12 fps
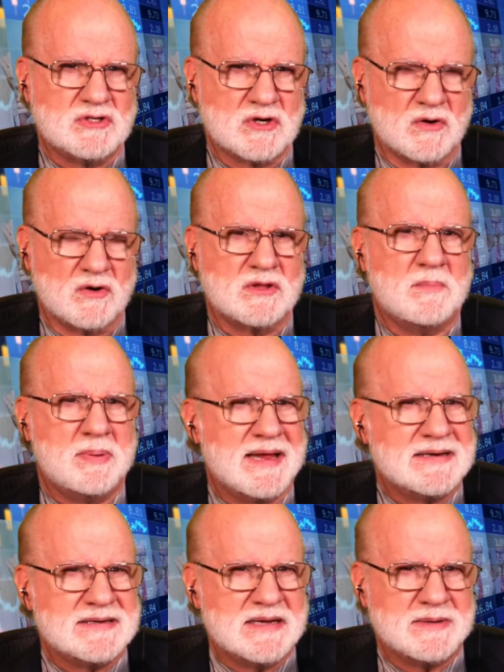during the
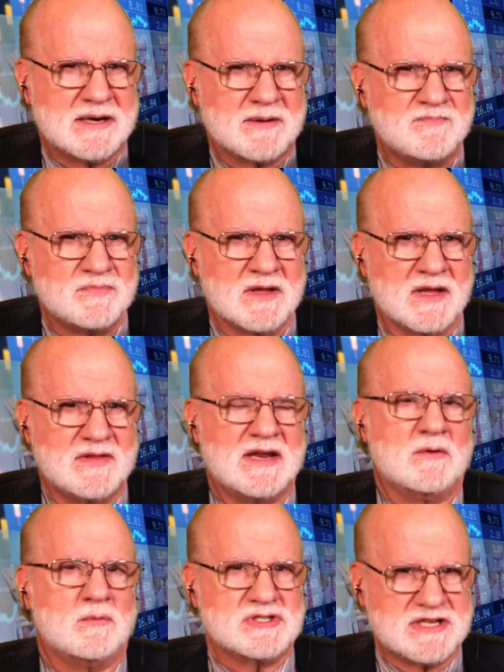pandemic that
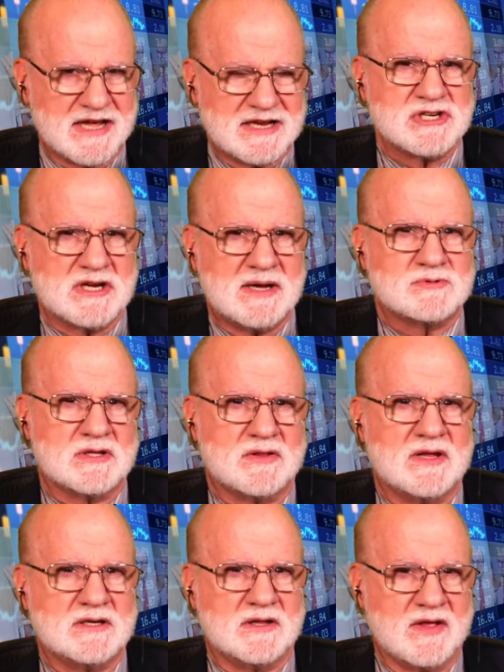it was catching up to
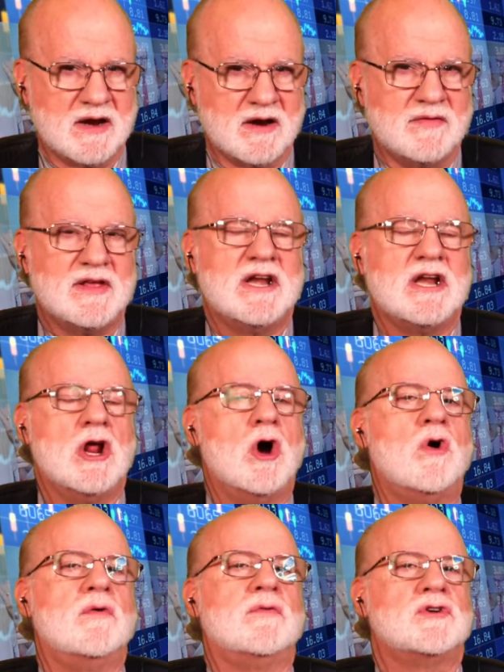the end of the year, and then it
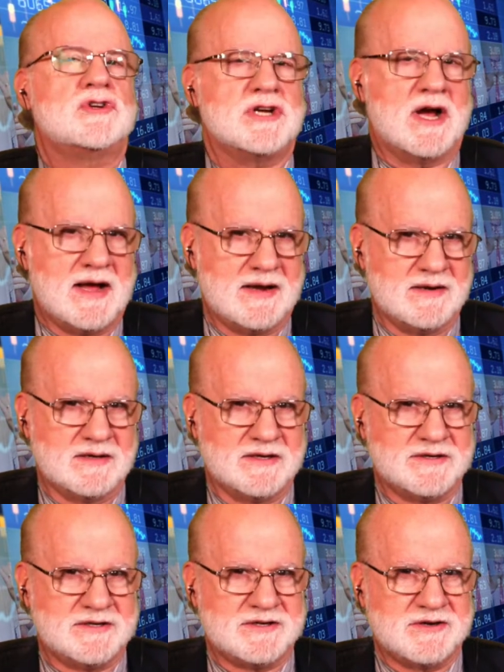overshot.
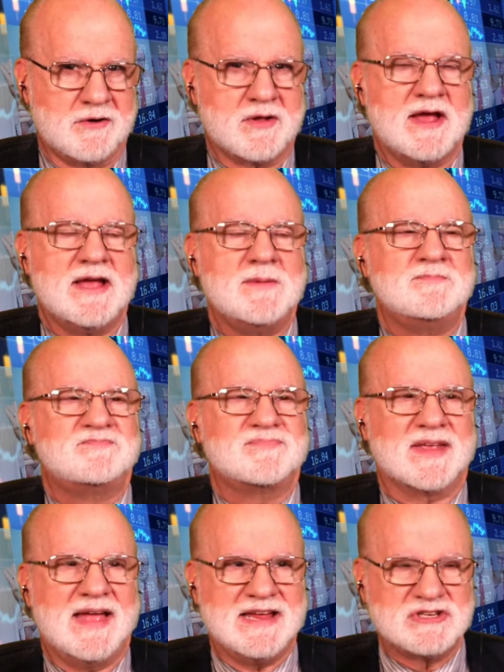Okay.
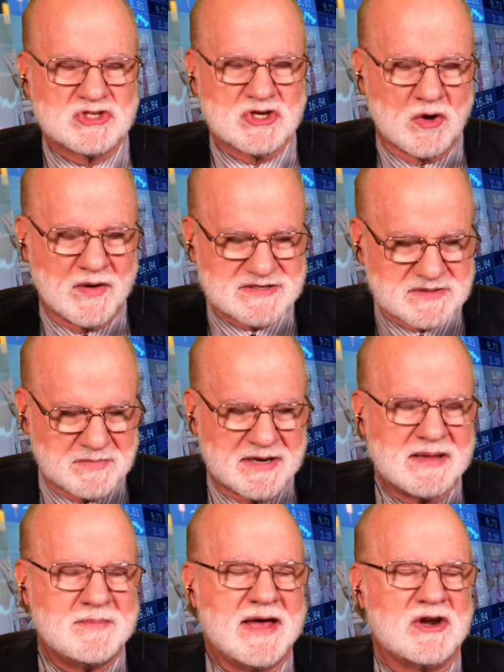And so as a
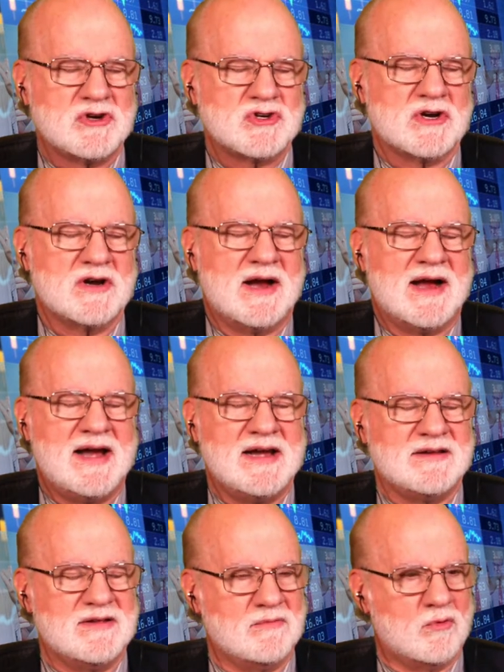money manager,
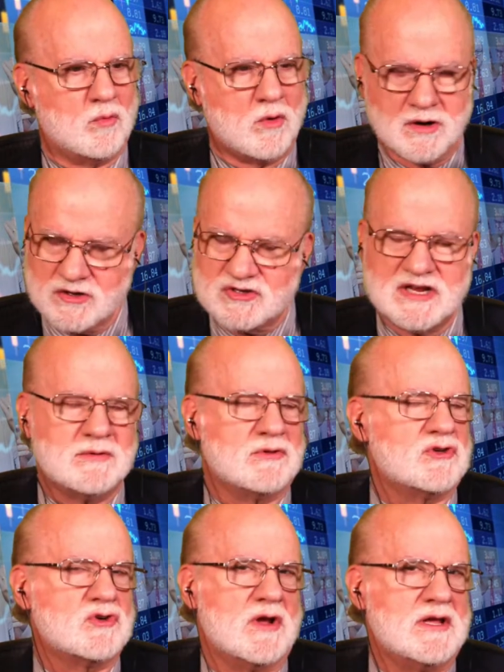I want to stay with
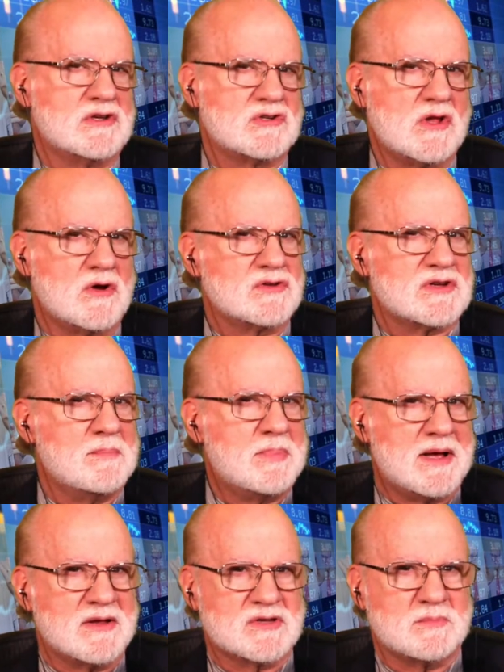the trade as long as I
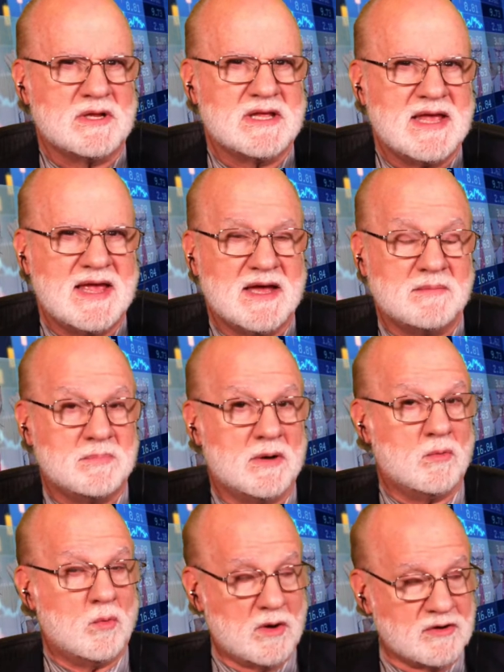possibly can.
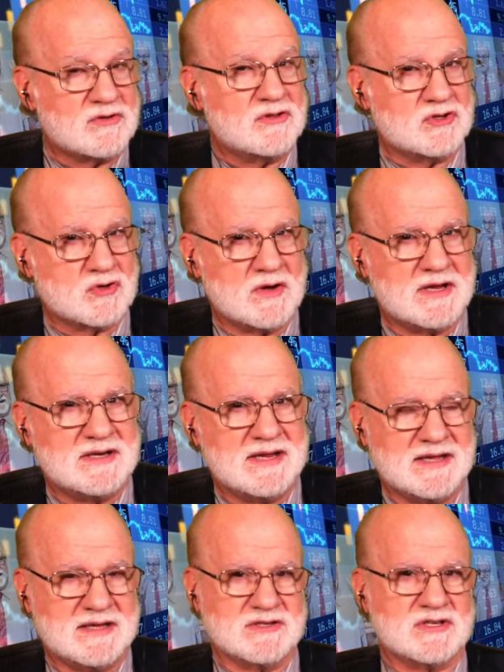But once the trend
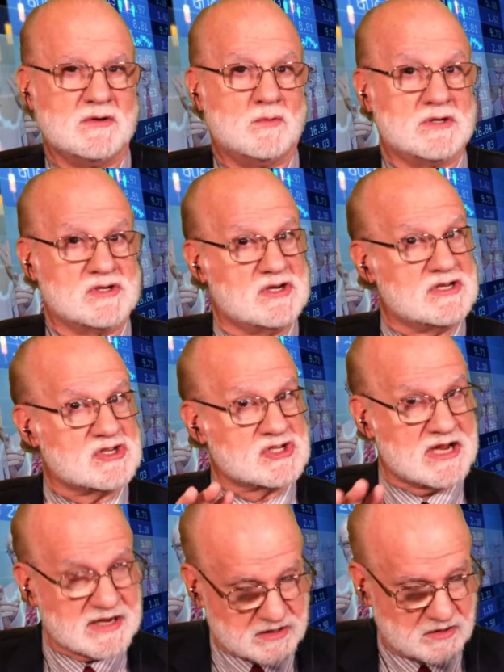ends, and it wasn't a
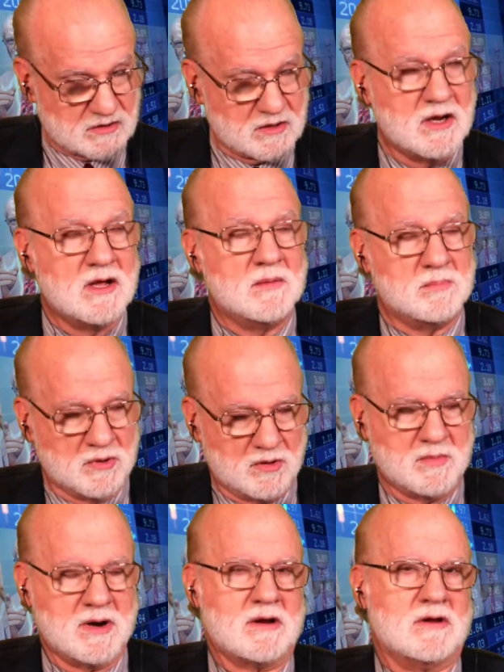secular bull
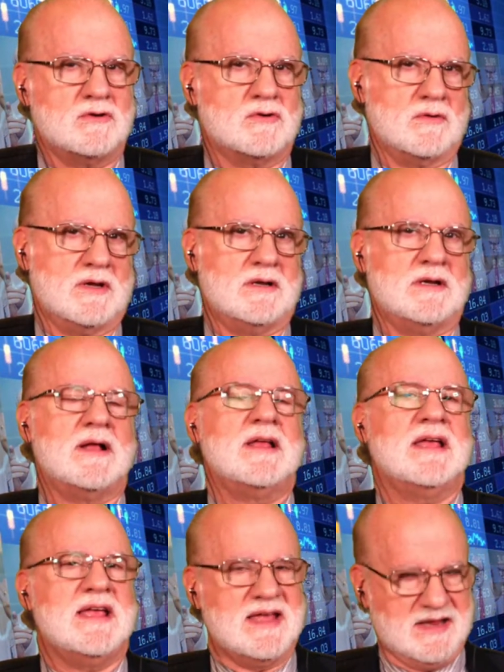market trend
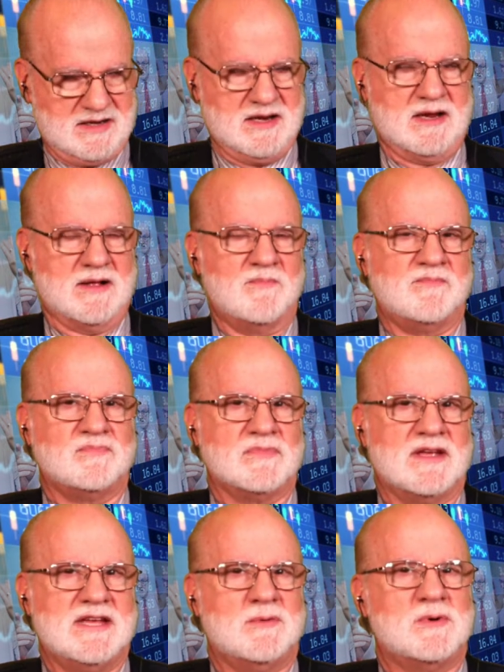ending,
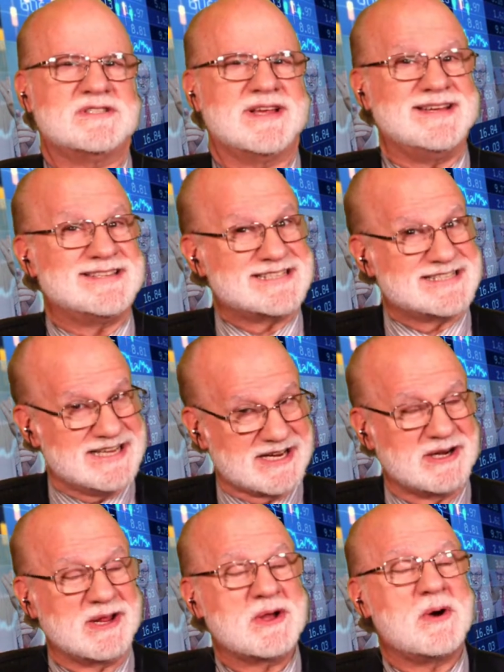it was a
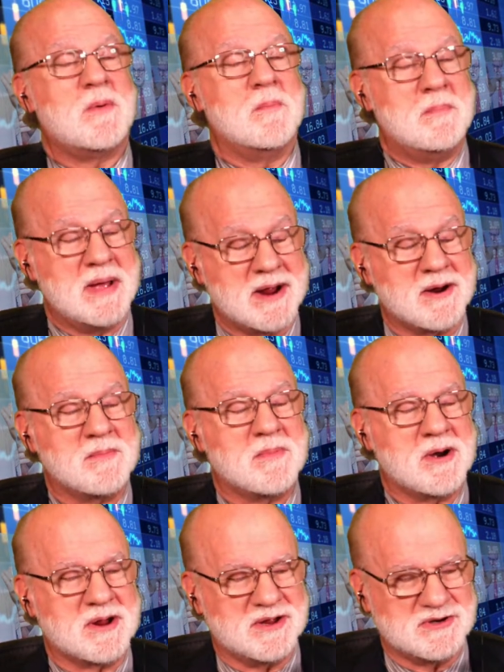cyclical bear
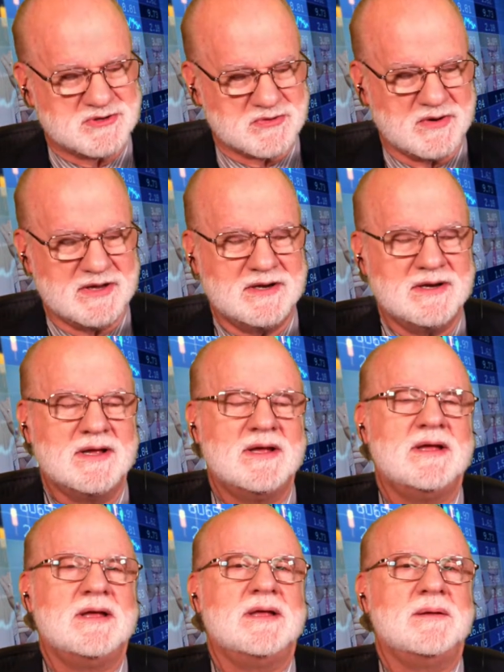market trend
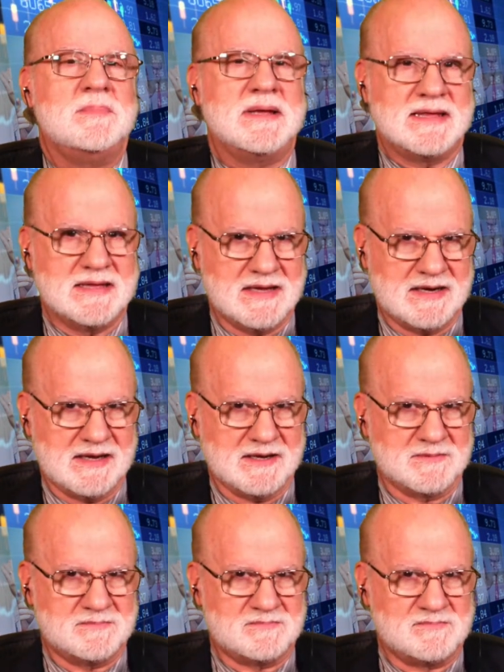
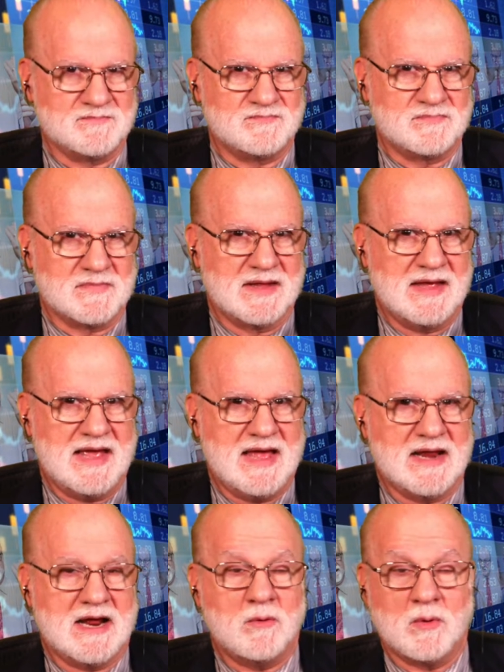beginning.
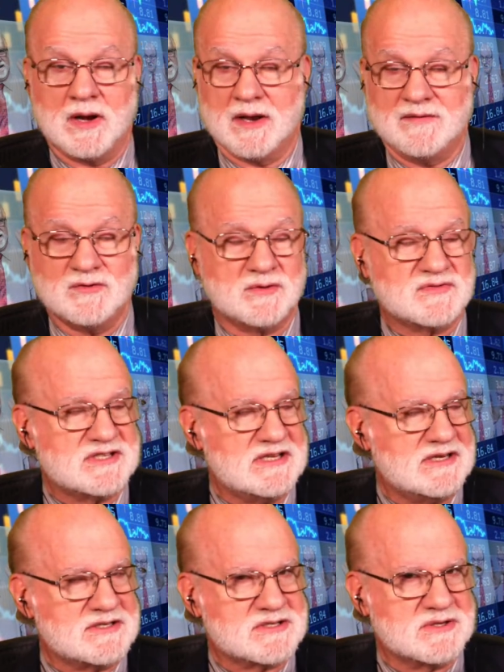And I would love to have
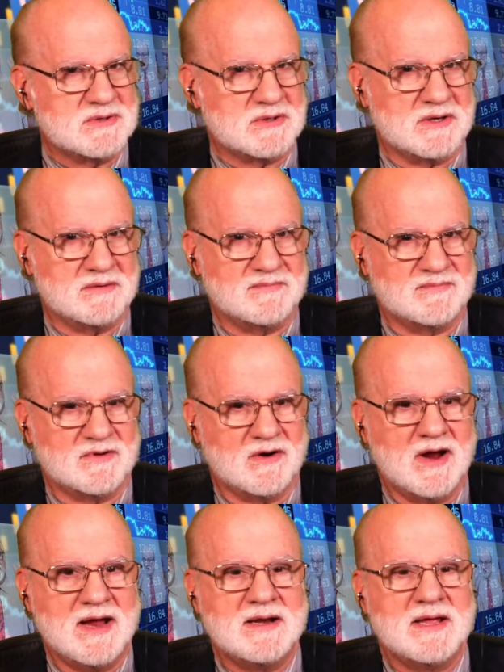seen it sooner. All
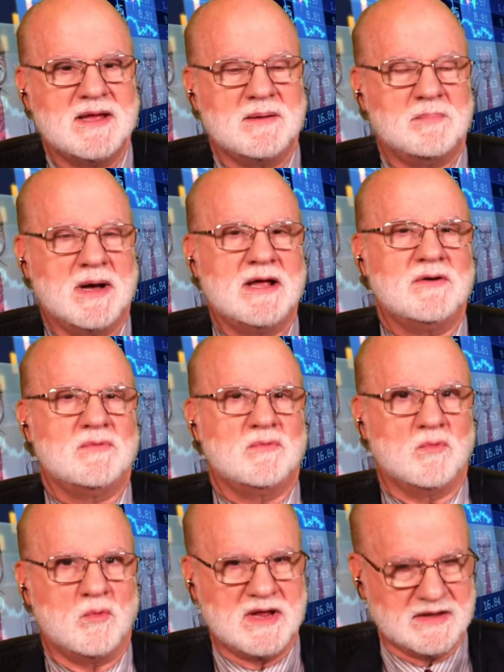right. But
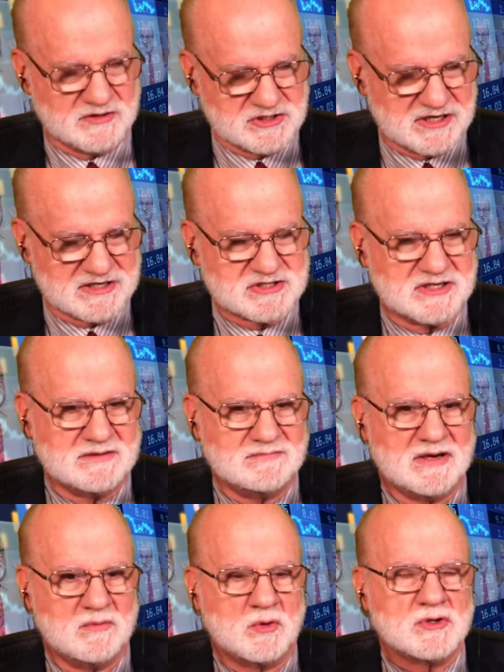we have adjusted,
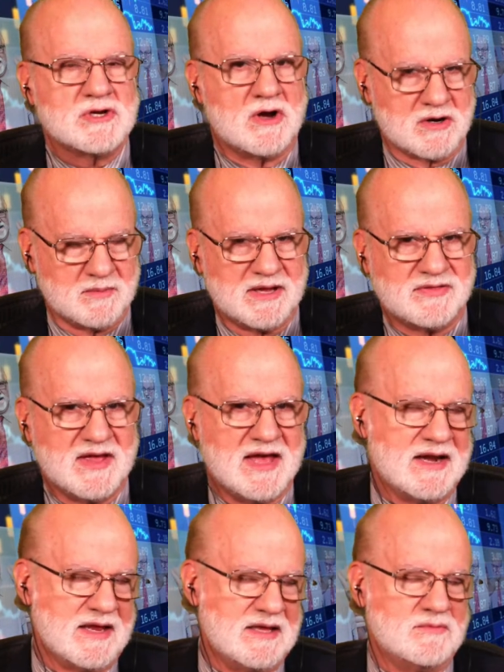and we'll talk about
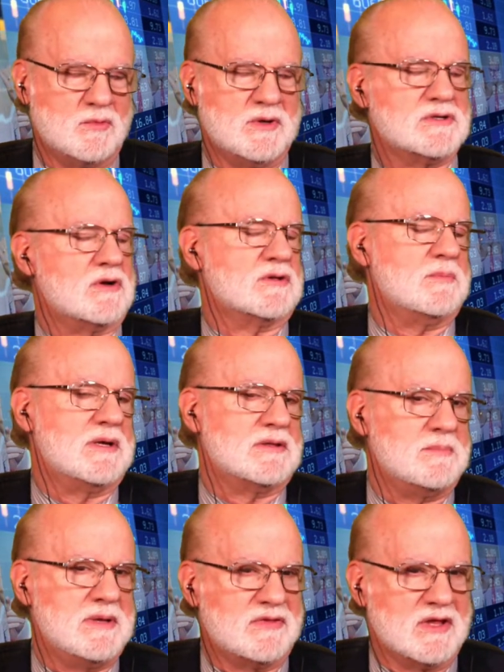that again when we talked about
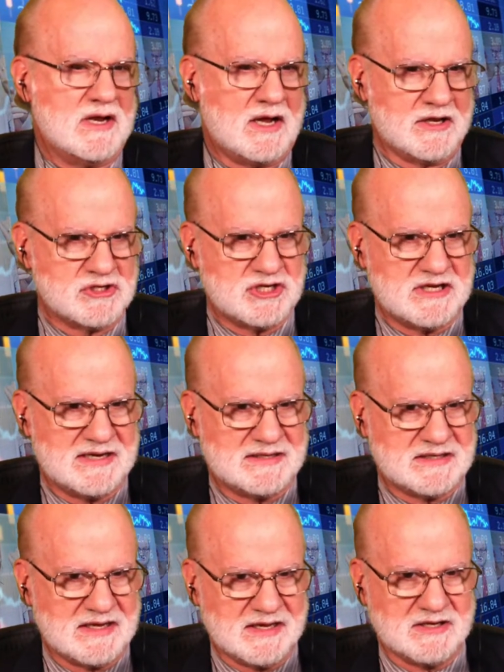the methodology
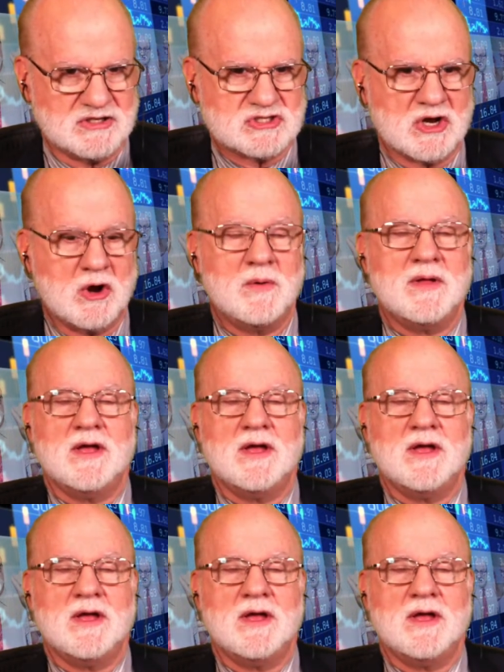at the end. So